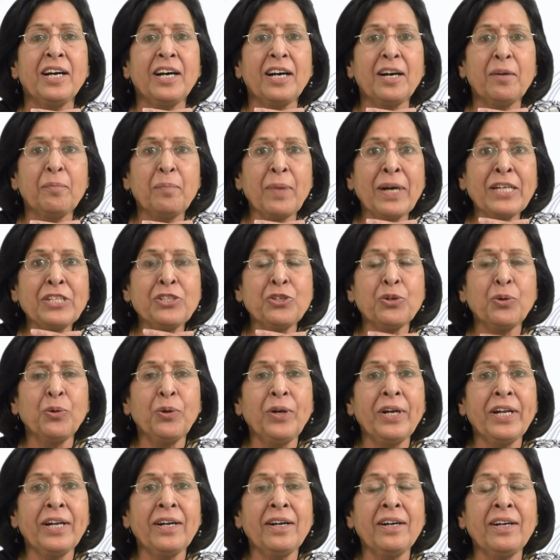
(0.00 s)
much
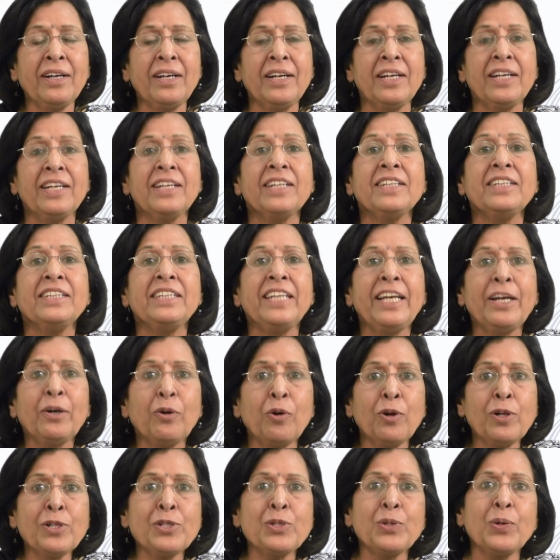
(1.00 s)
older, they
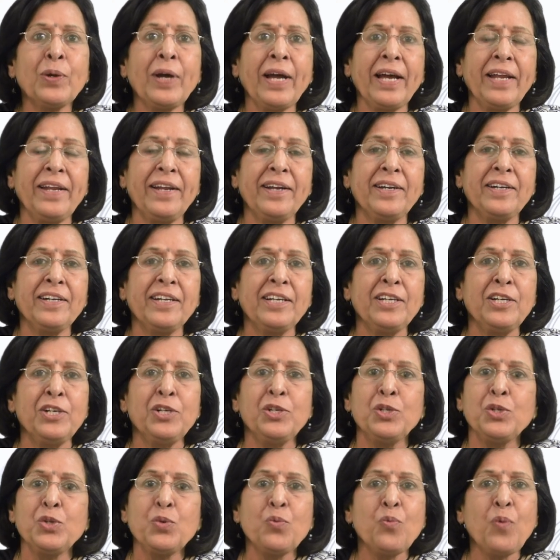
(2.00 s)
also had it.
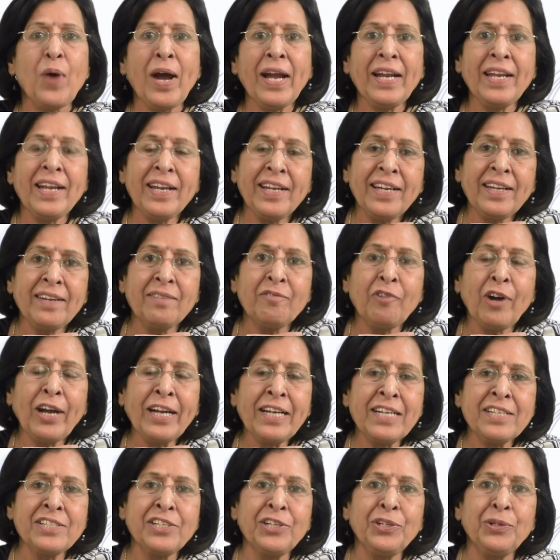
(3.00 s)
So why
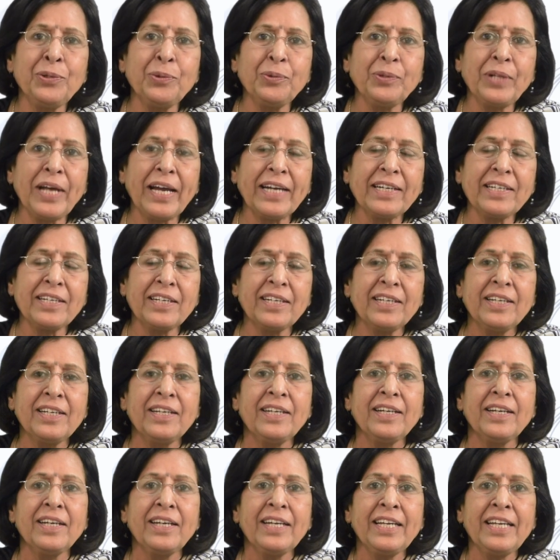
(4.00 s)
does he do that?
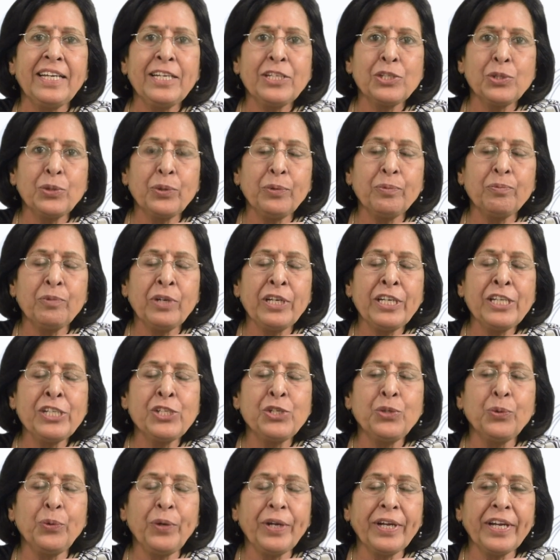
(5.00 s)
He's
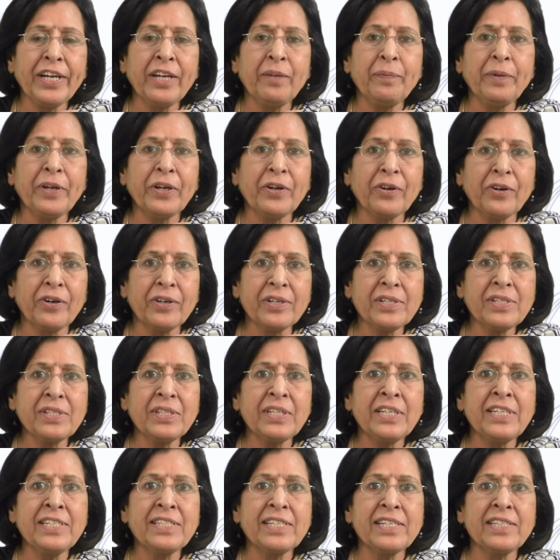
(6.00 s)
doing it because
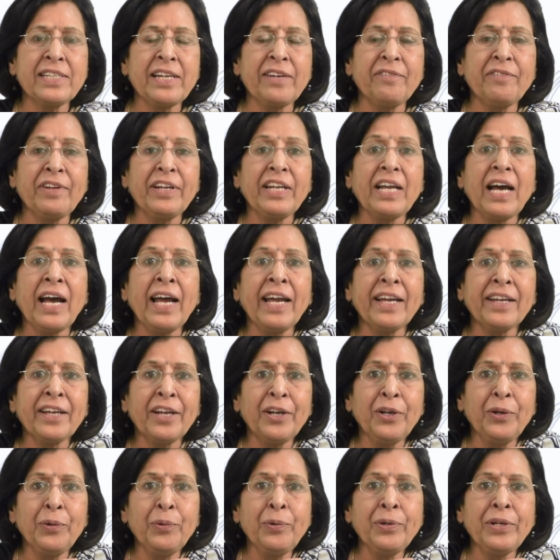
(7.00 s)
he said that when I
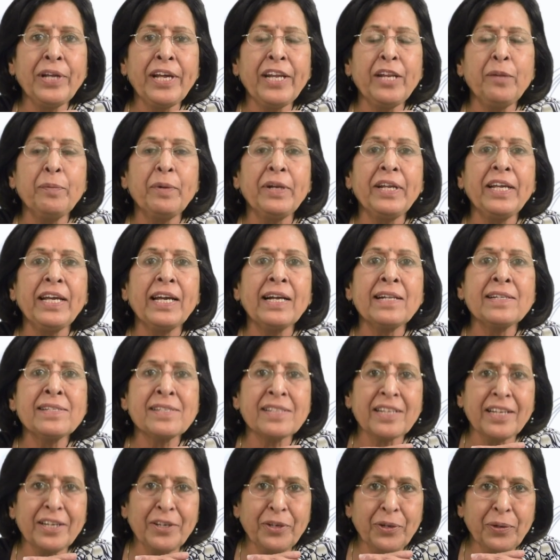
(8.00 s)
can do it, anybody else
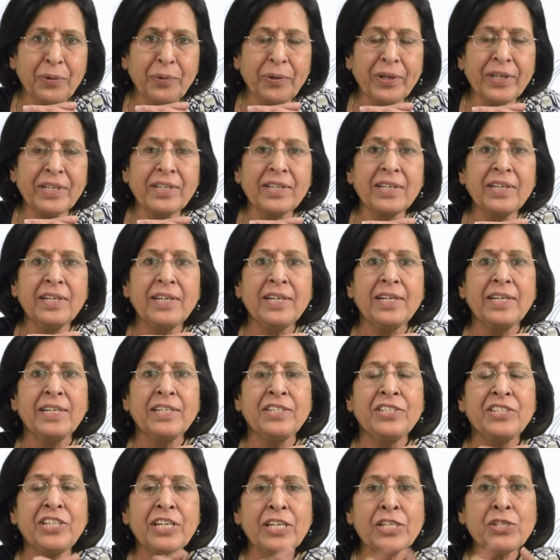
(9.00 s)
can do it.
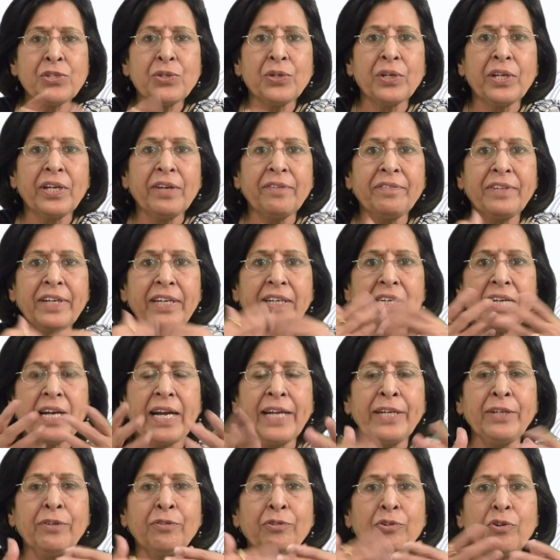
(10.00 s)
Just to give that
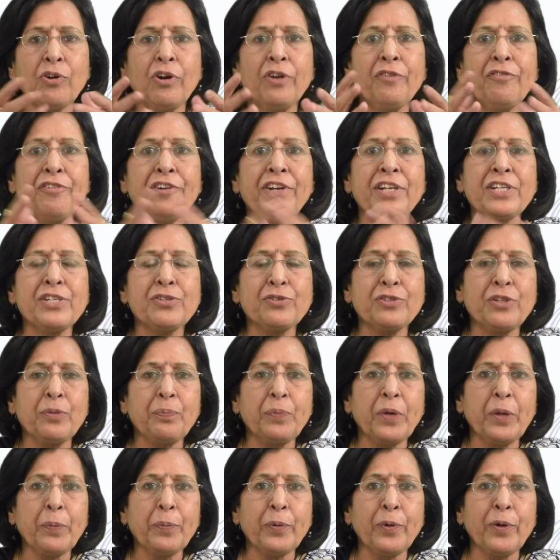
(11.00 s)
kind of confidence to the
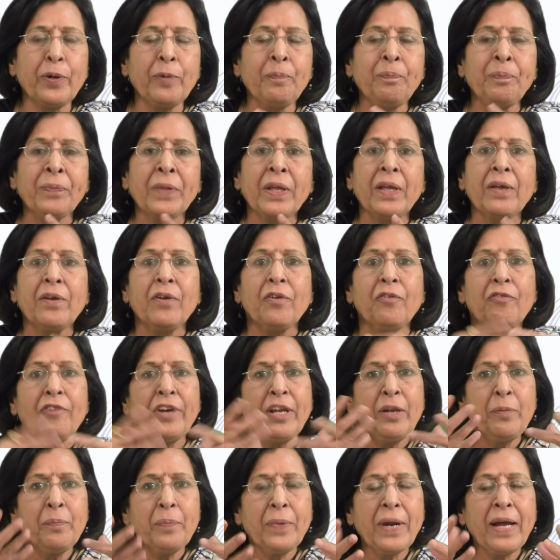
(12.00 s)
people.
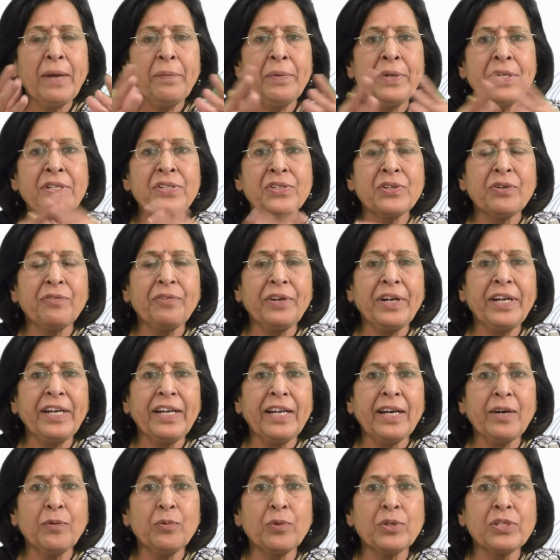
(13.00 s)
When Prime Minister of
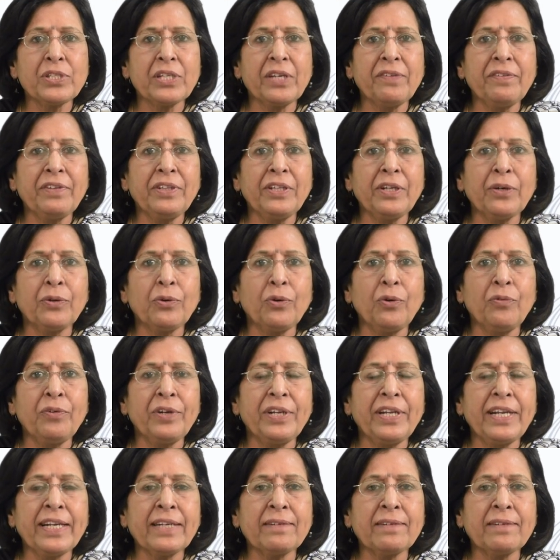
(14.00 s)
India was given the COVID